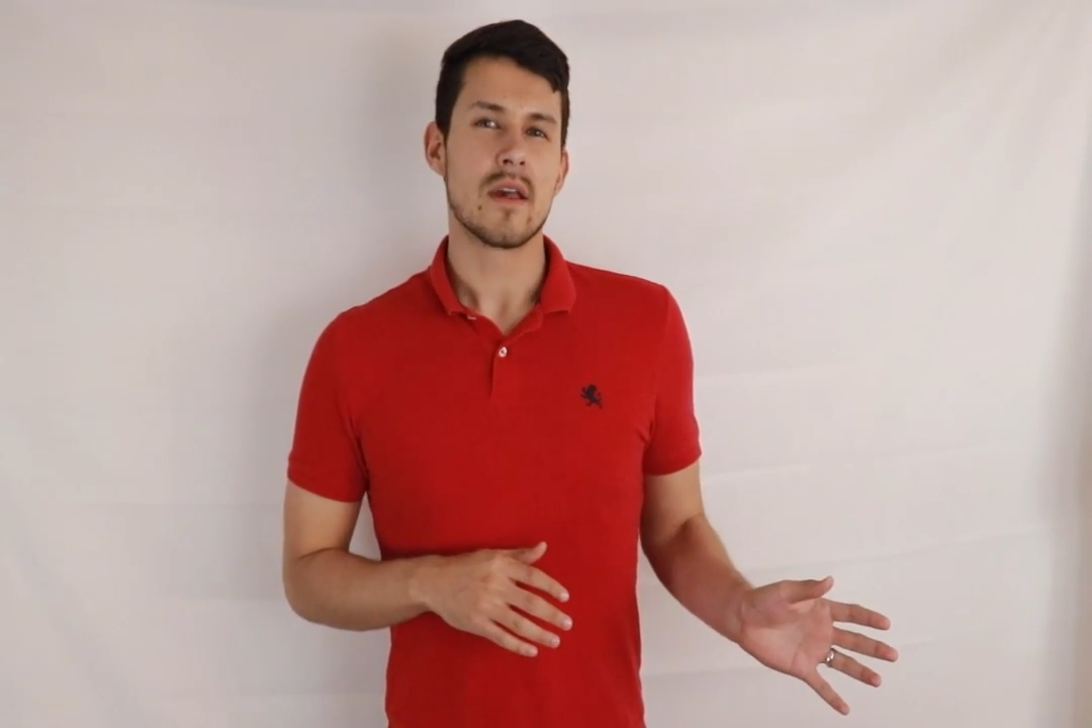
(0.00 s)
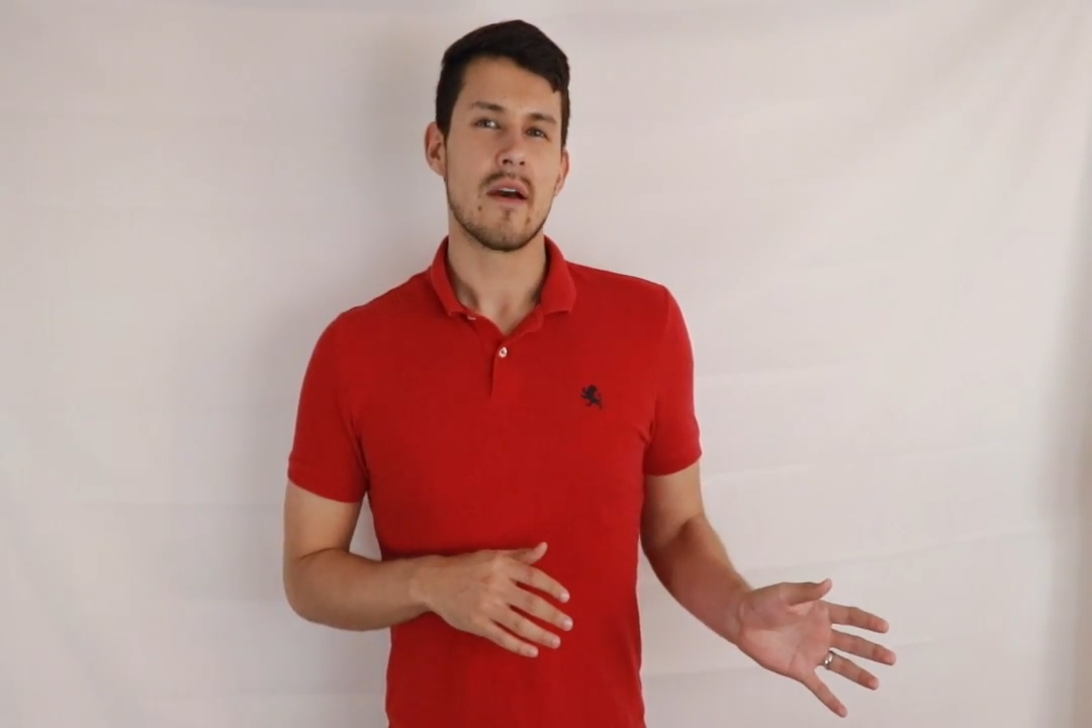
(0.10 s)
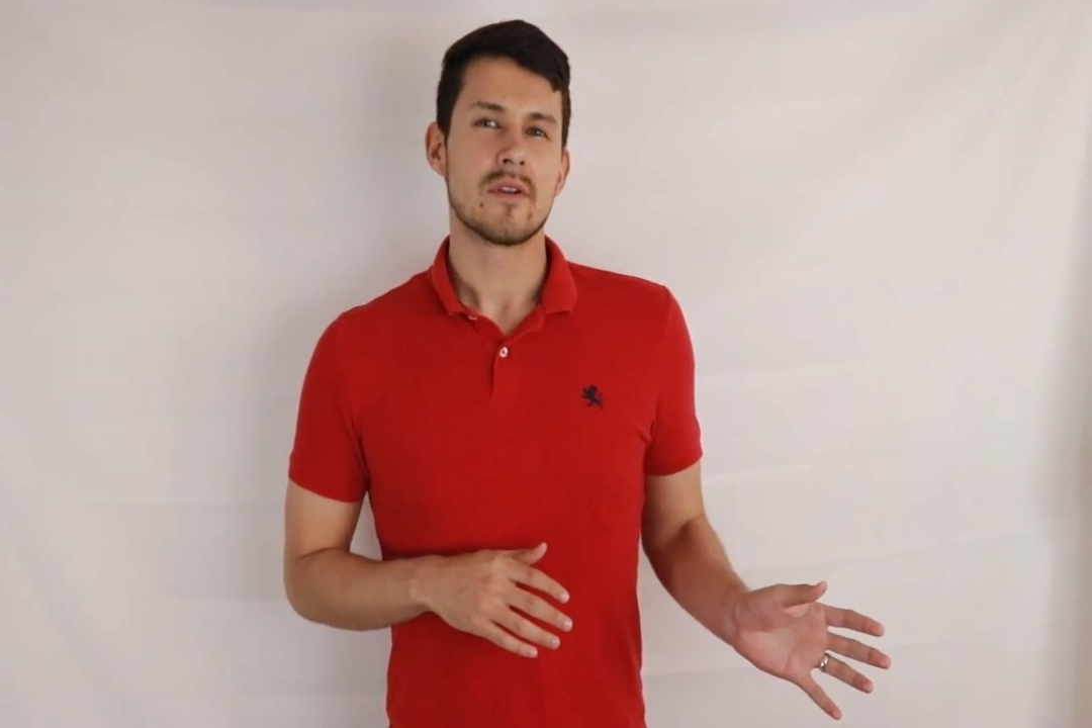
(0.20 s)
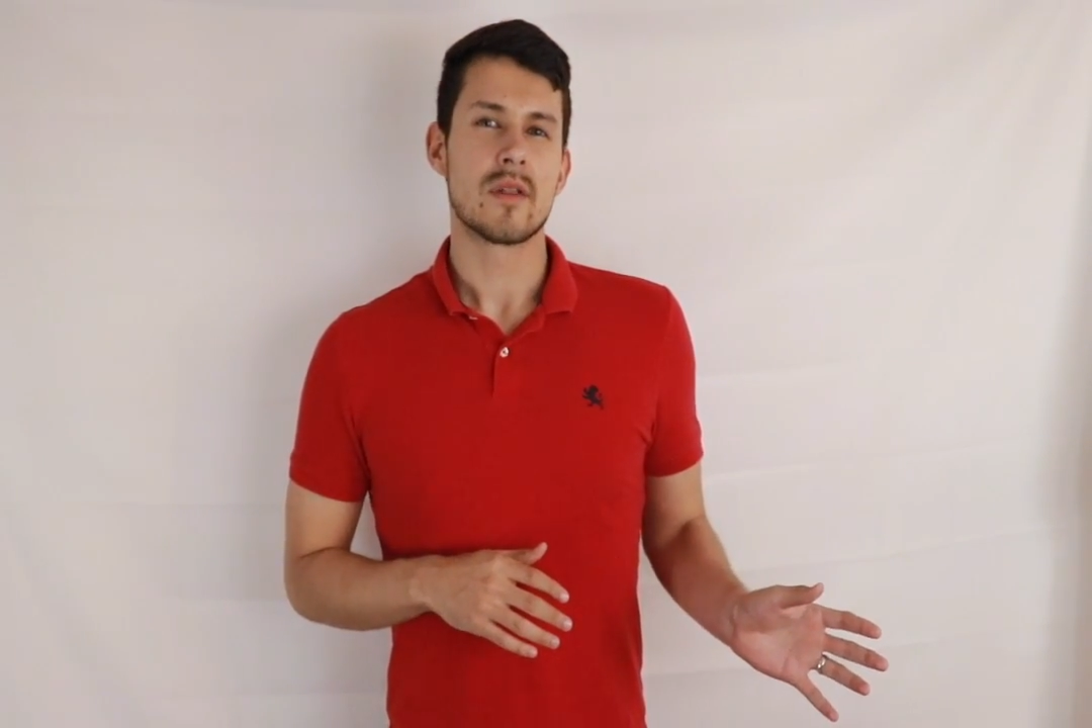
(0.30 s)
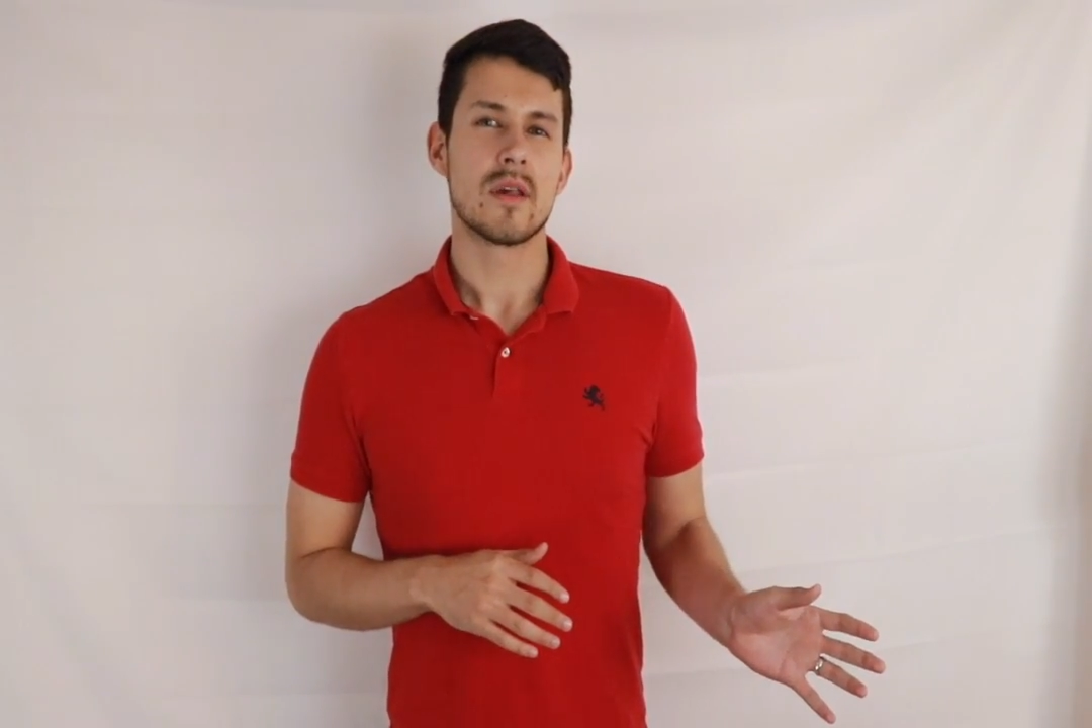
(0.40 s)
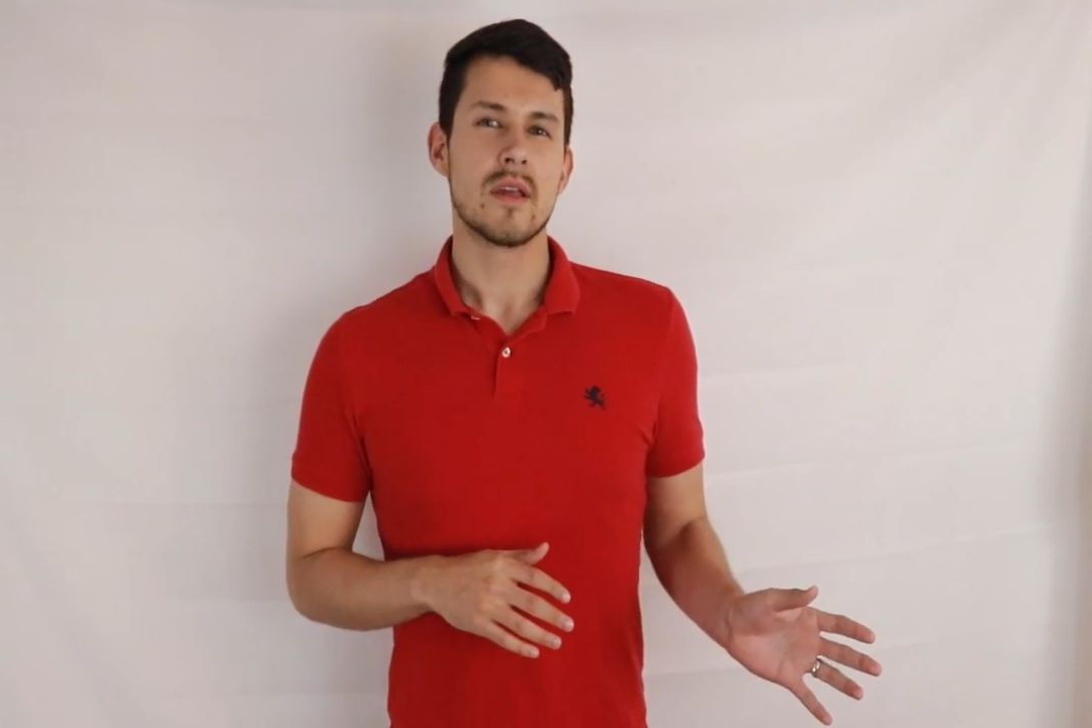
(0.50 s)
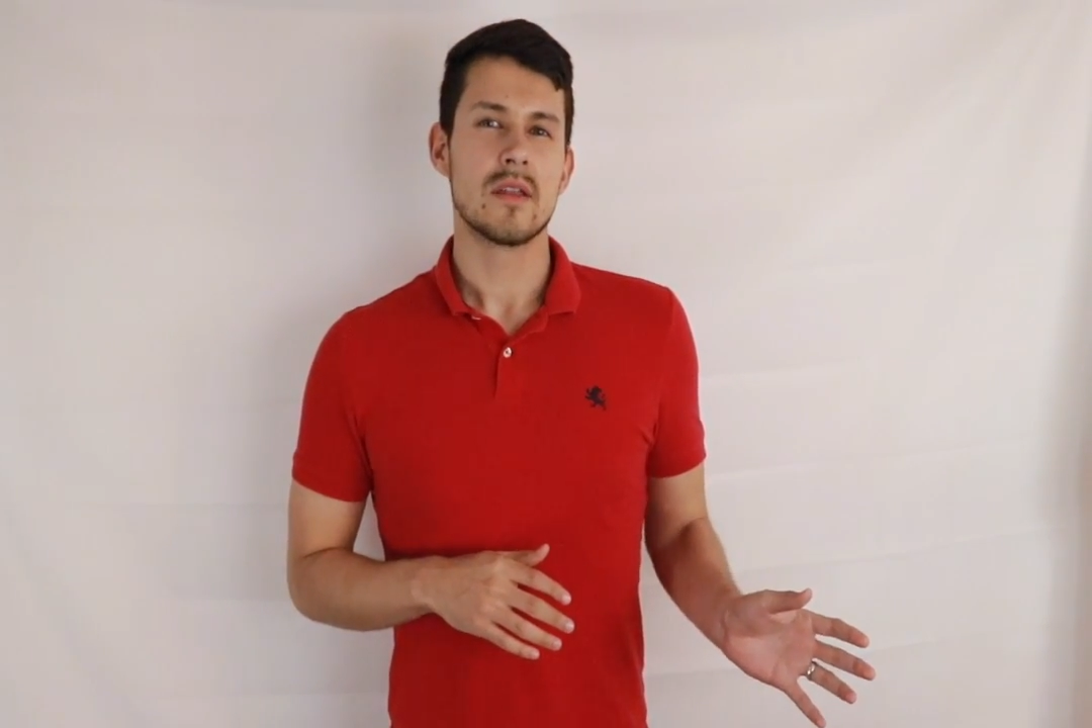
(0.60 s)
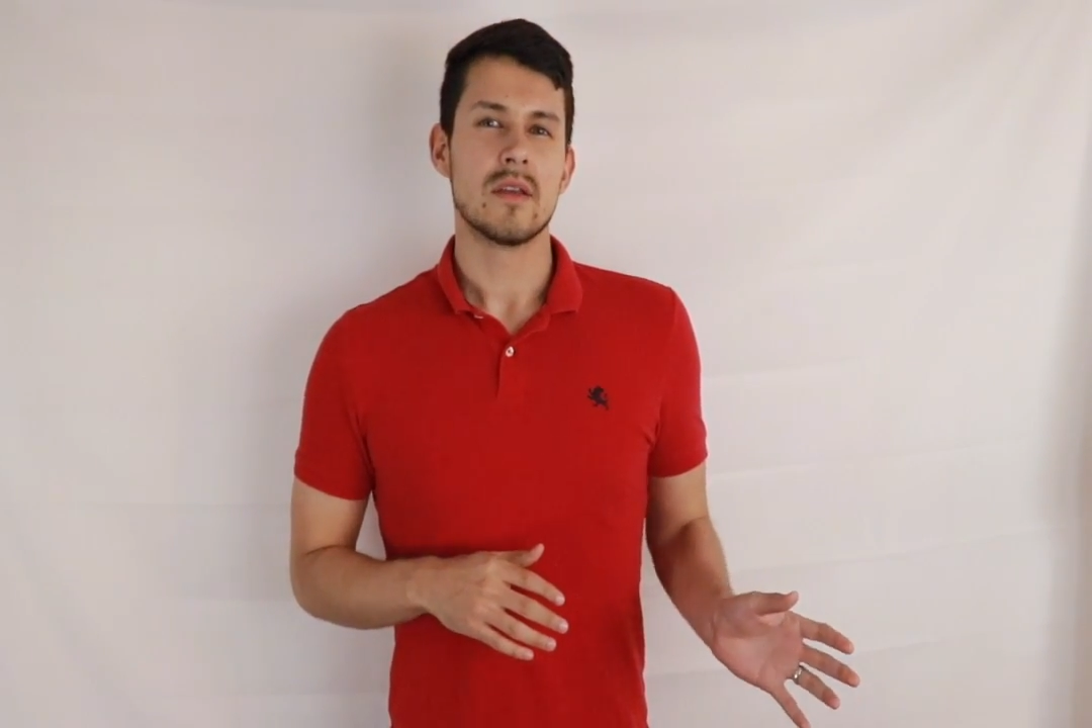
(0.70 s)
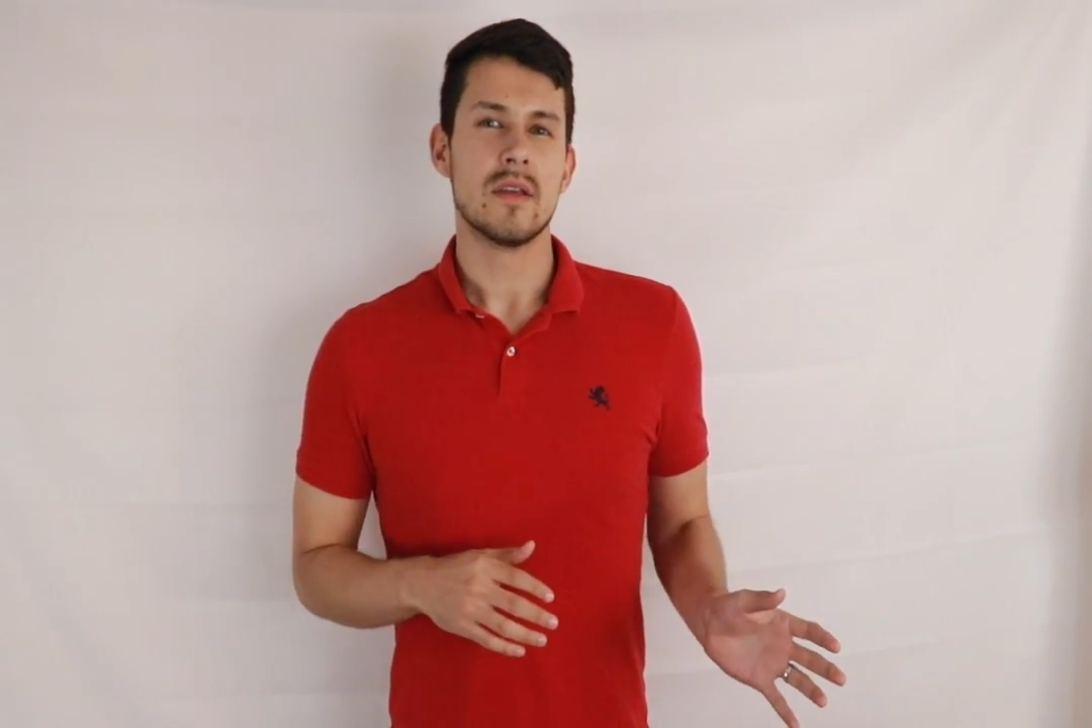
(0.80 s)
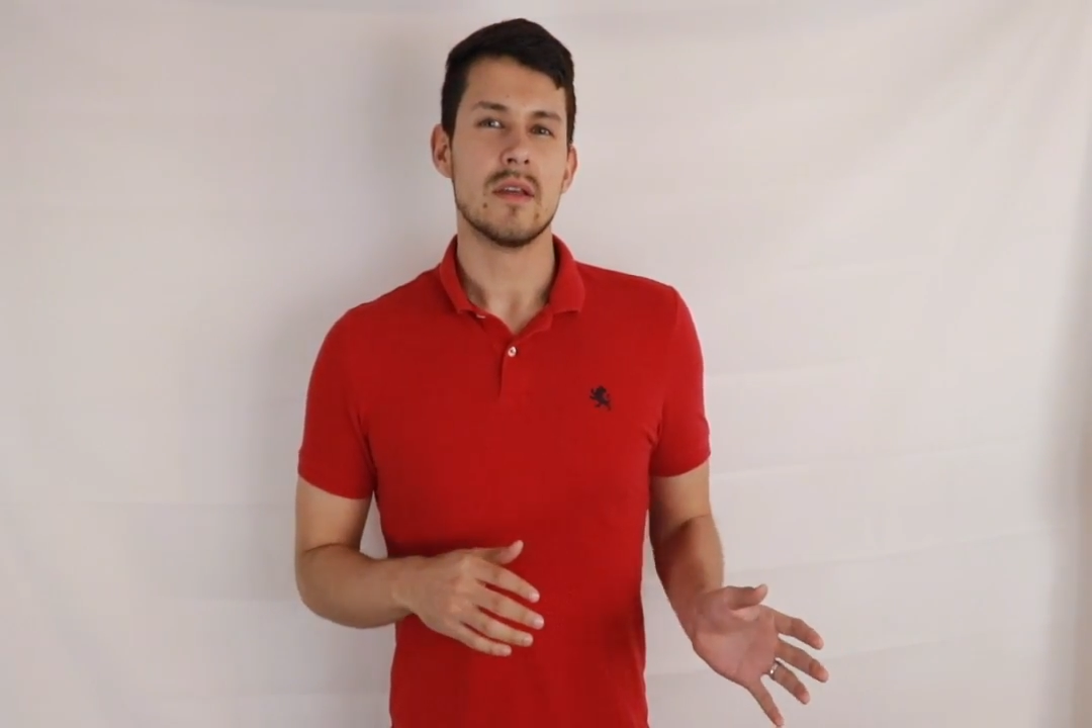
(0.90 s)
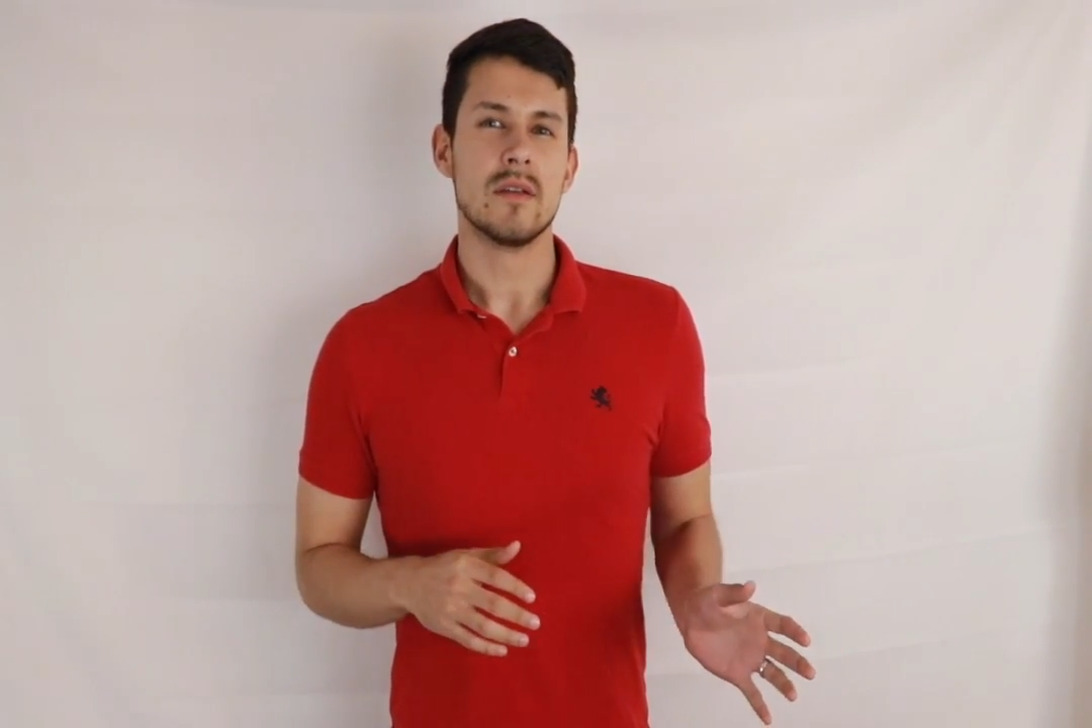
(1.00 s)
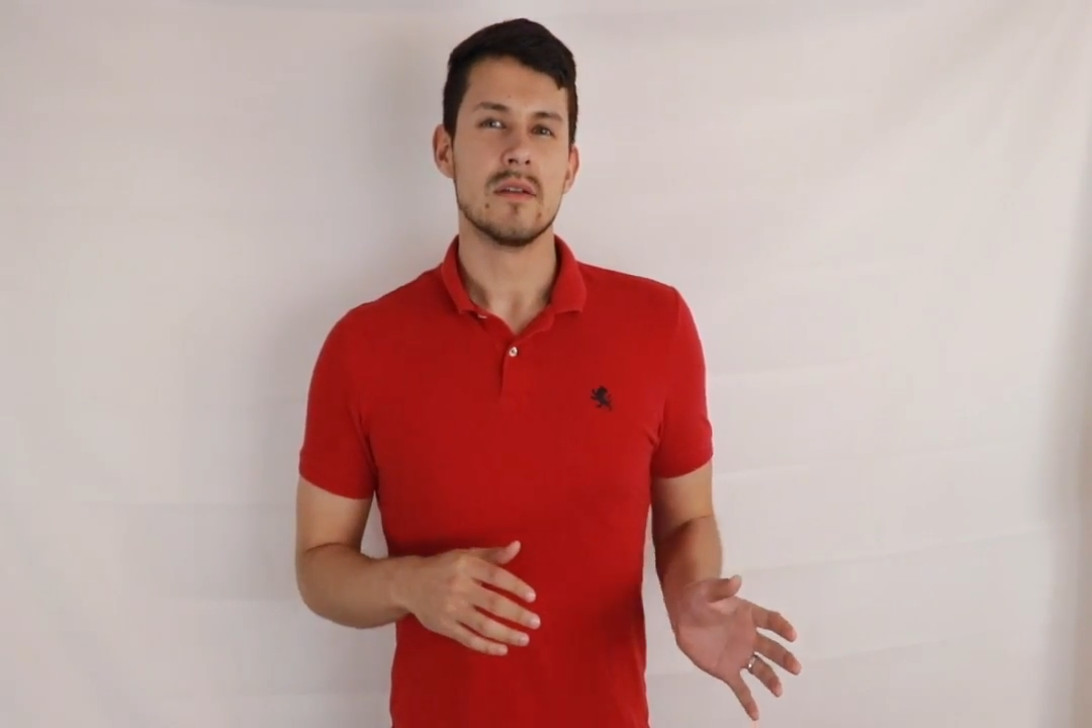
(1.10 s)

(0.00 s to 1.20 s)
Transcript: after seeing the